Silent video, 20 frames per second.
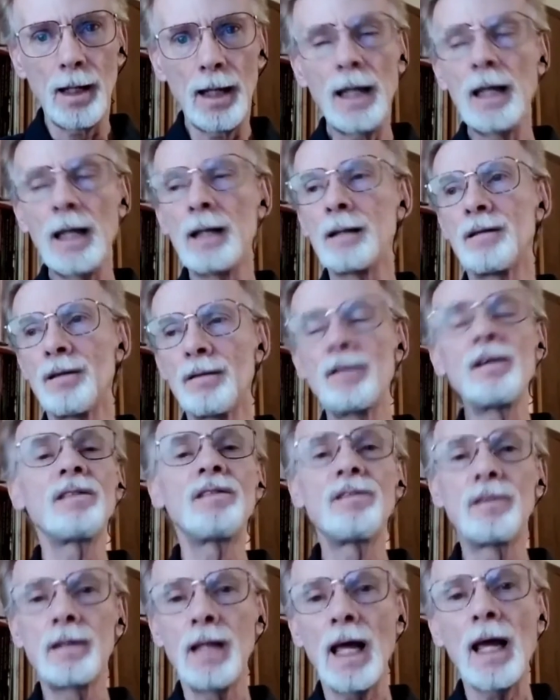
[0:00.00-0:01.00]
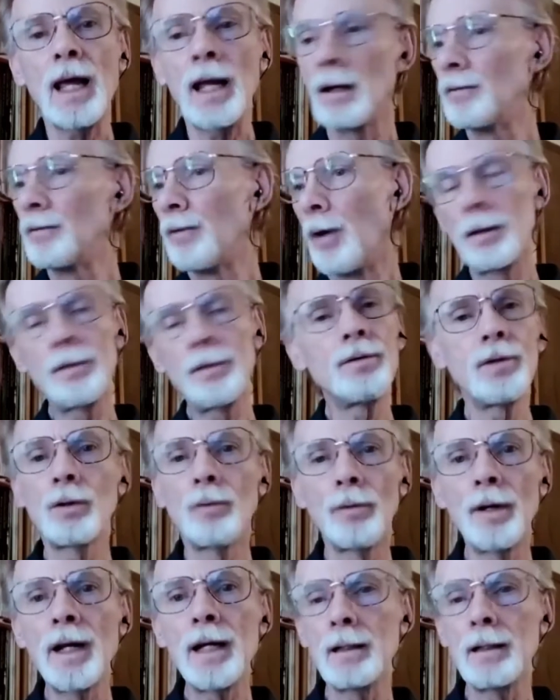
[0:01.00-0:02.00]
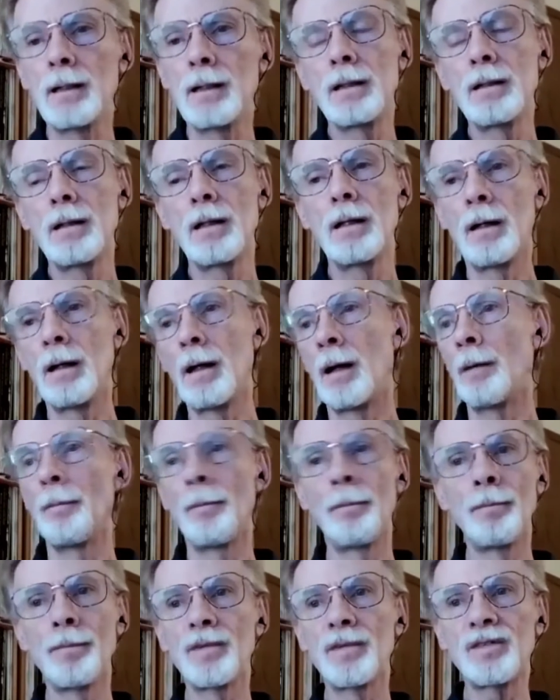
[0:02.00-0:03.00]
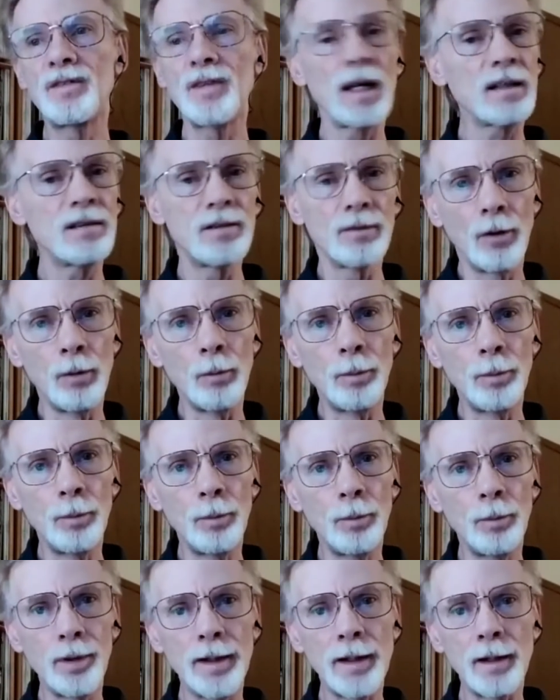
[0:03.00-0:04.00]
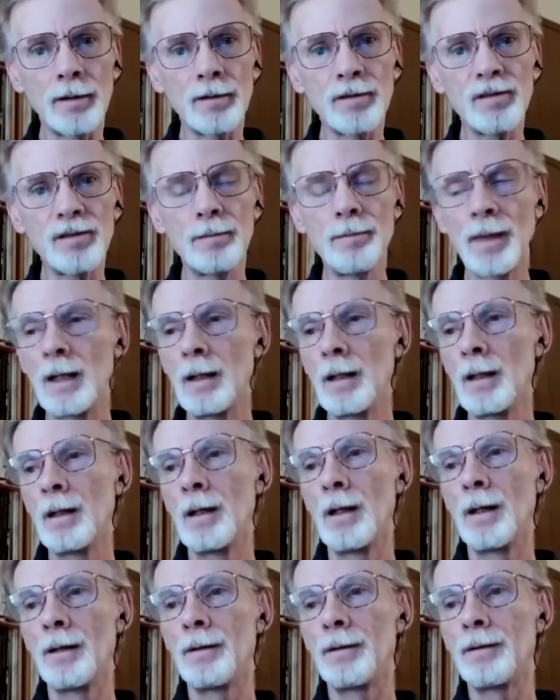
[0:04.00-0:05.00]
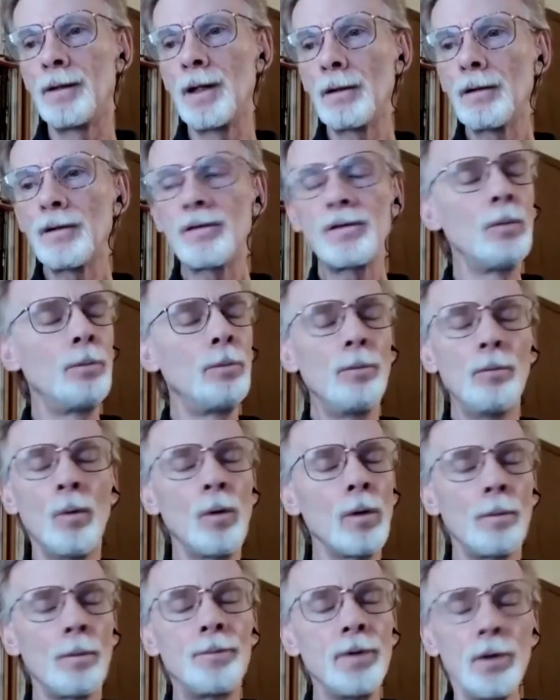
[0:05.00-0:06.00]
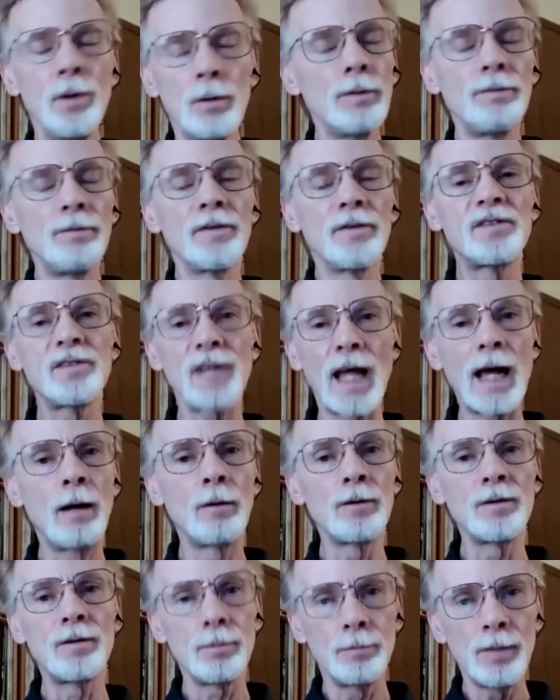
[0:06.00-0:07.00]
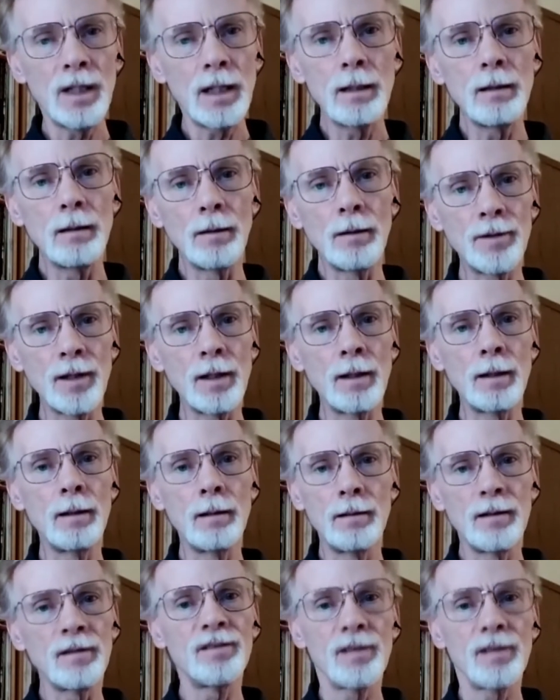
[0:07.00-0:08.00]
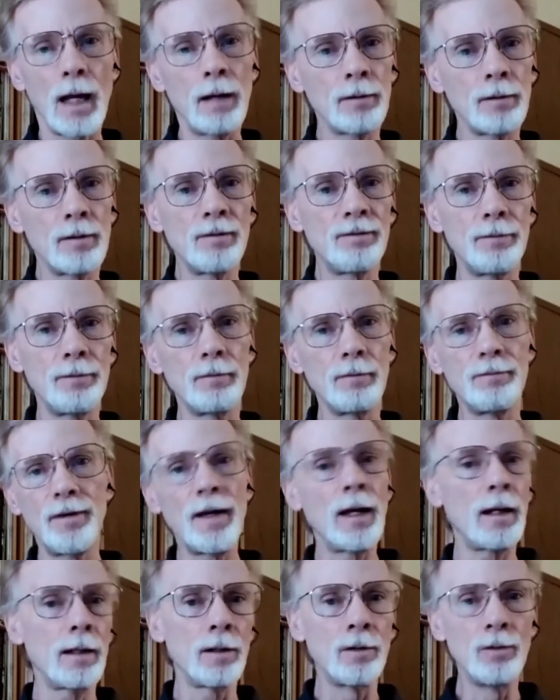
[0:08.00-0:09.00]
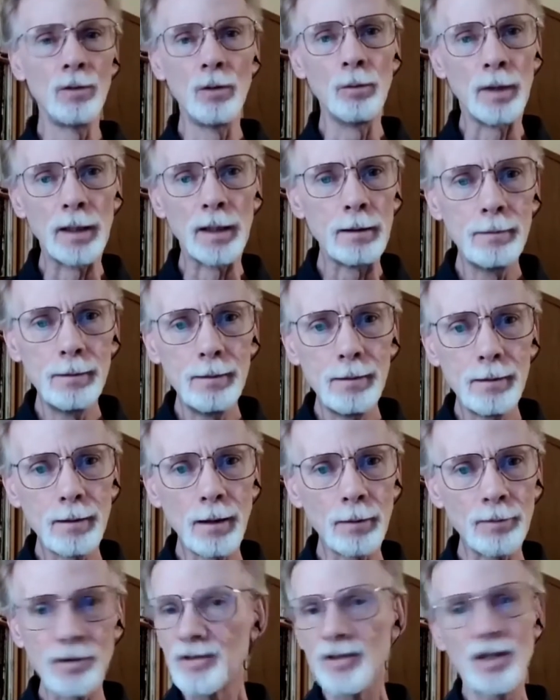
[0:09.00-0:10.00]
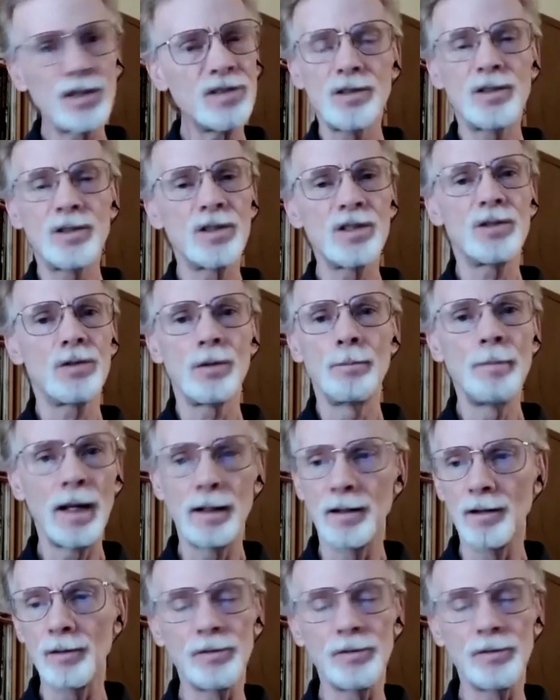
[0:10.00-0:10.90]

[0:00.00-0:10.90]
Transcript: And to this day, of all of the great saxophone players, there is no more beautiful sound to me than the sound of Fathead Newman. That was just tremendous.